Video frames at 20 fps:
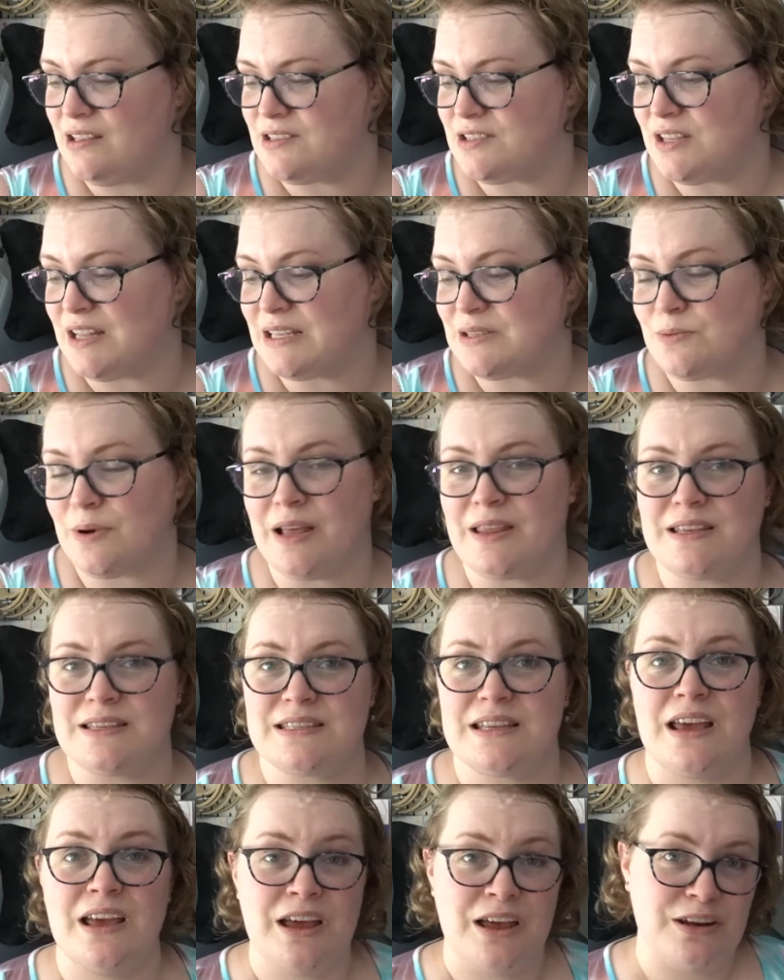So that's why there's
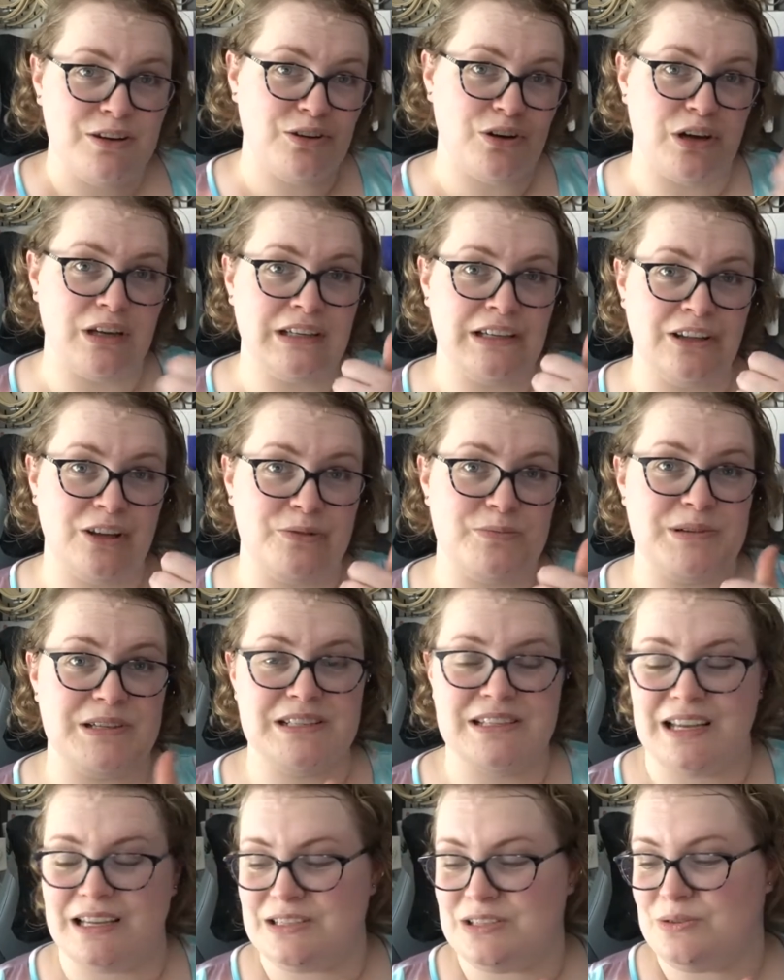not a lot been
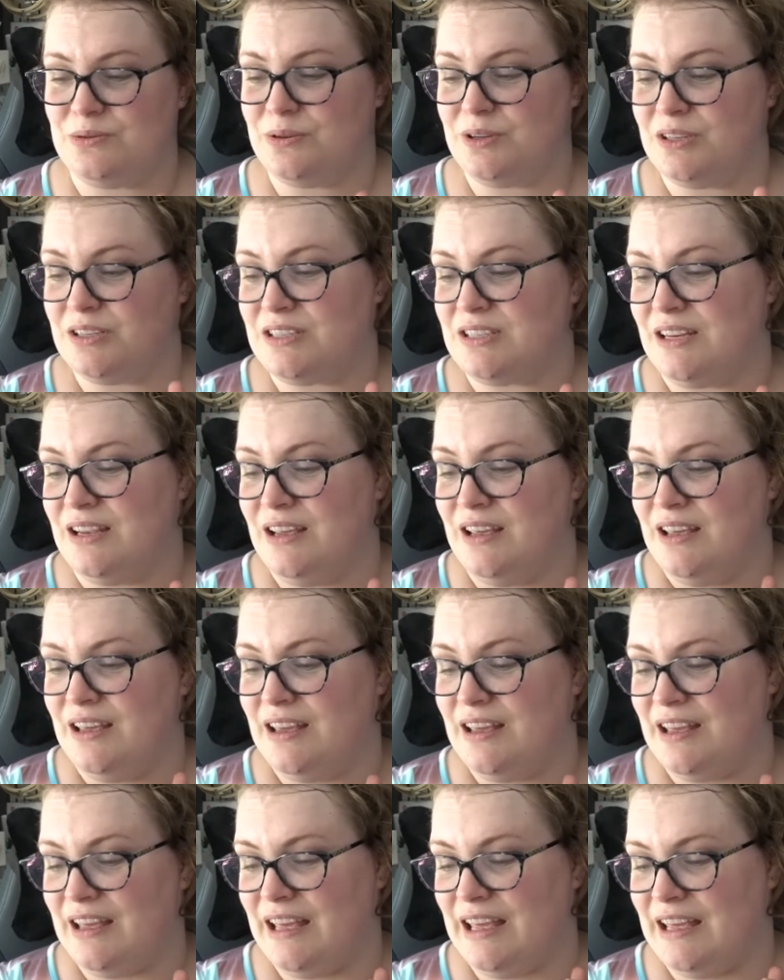done to it,
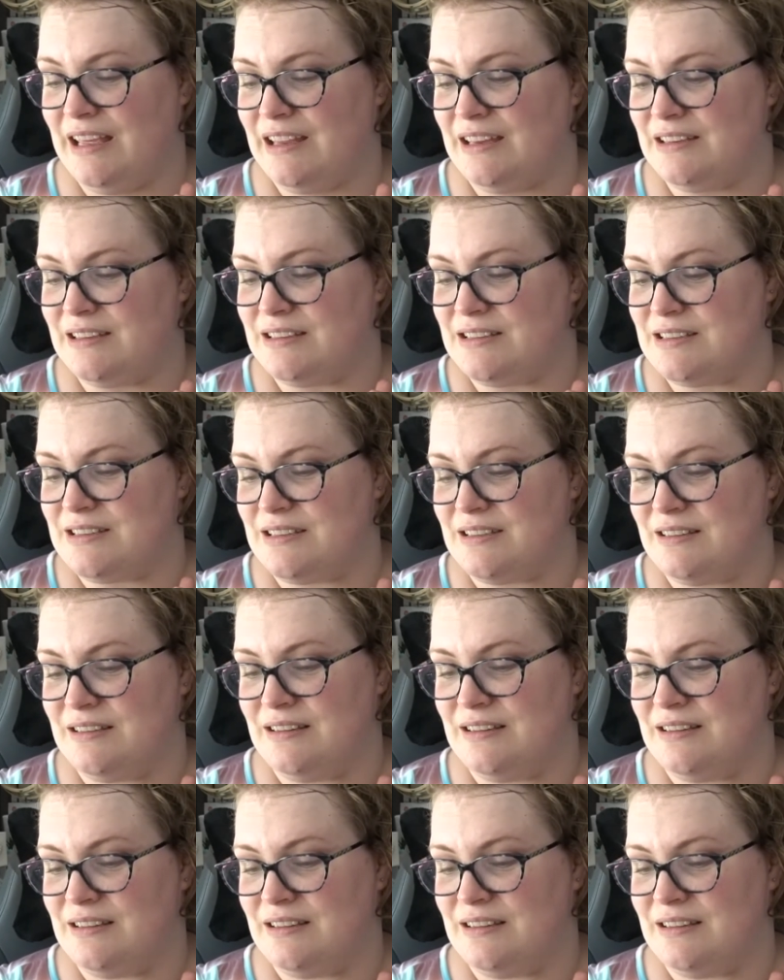and